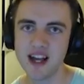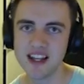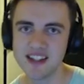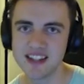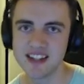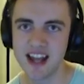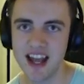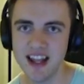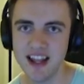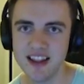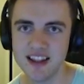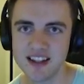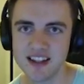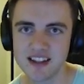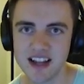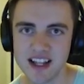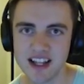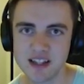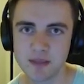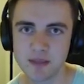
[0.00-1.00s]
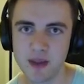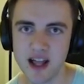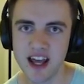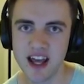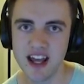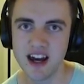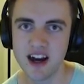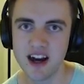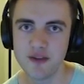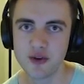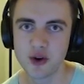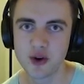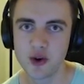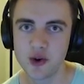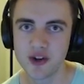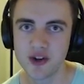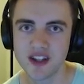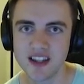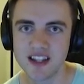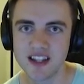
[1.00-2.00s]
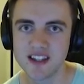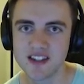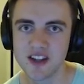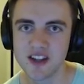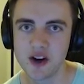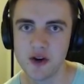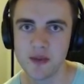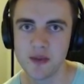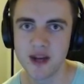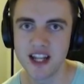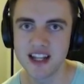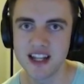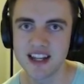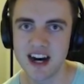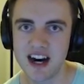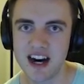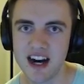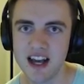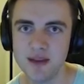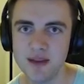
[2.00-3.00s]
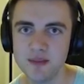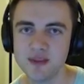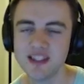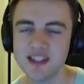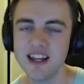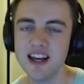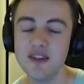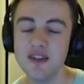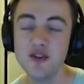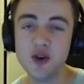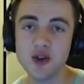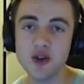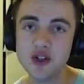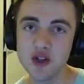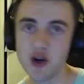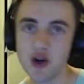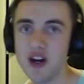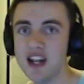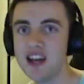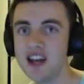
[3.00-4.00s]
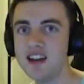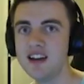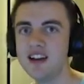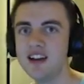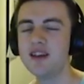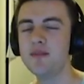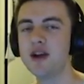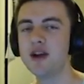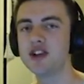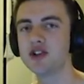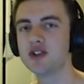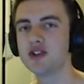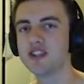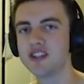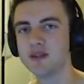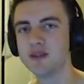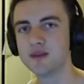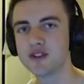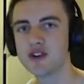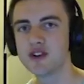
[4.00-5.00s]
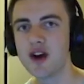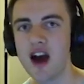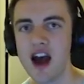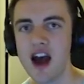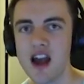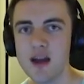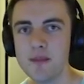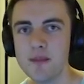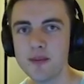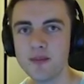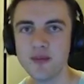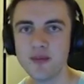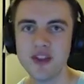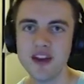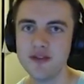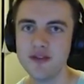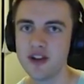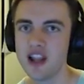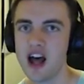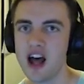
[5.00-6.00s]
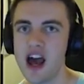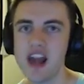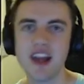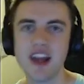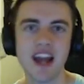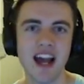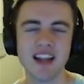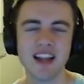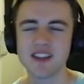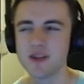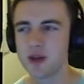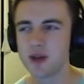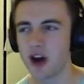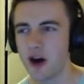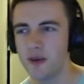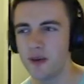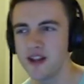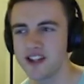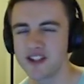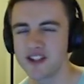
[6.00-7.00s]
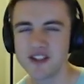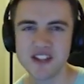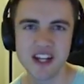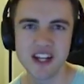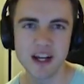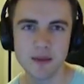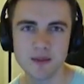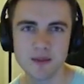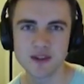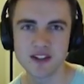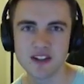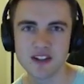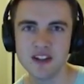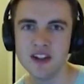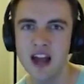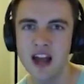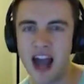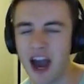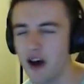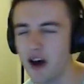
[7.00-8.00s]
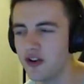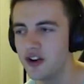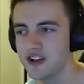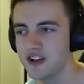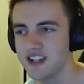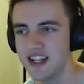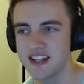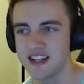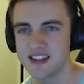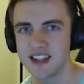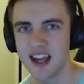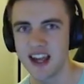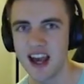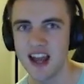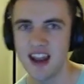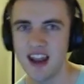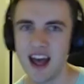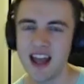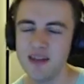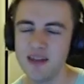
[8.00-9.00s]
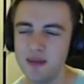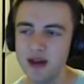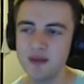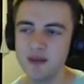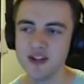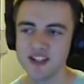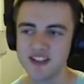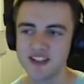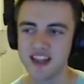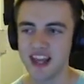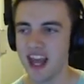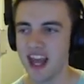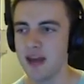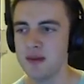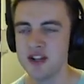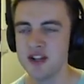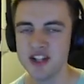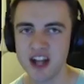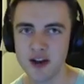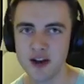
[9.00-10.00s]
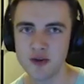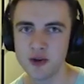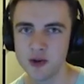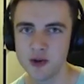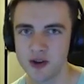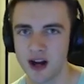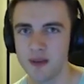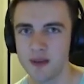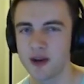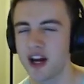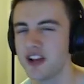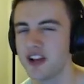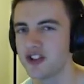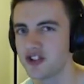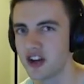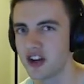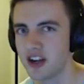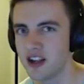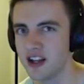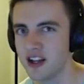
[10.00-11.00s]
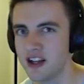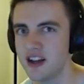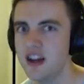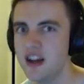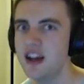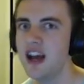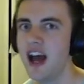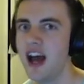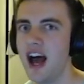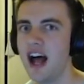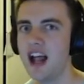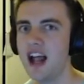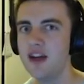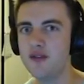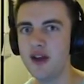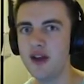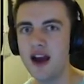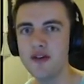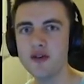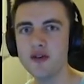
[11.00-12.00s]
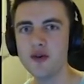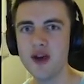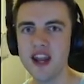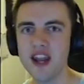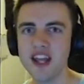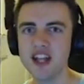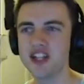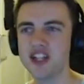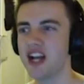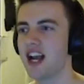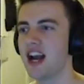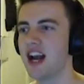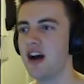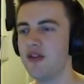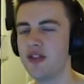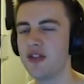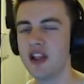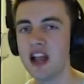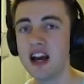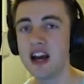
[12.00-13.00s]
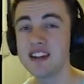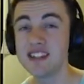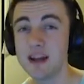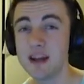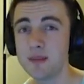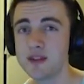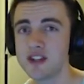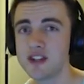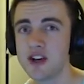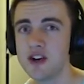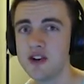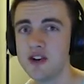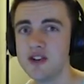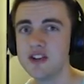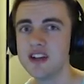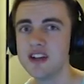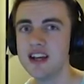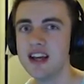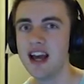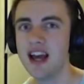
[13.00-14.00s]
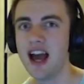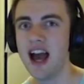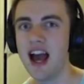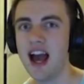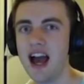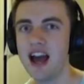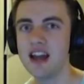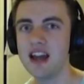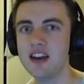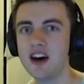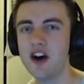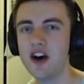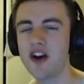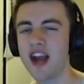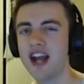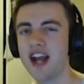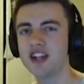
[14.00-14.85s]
to end this Let's Play. I've recorded this so many times. If you enjoyed it, make sure to subscribe, leave a like, and some comments on tips how not to get scared and maybe just the game in general. I'm kind of struggling. uh, if you haven't already, check out the last episode, and I'll catch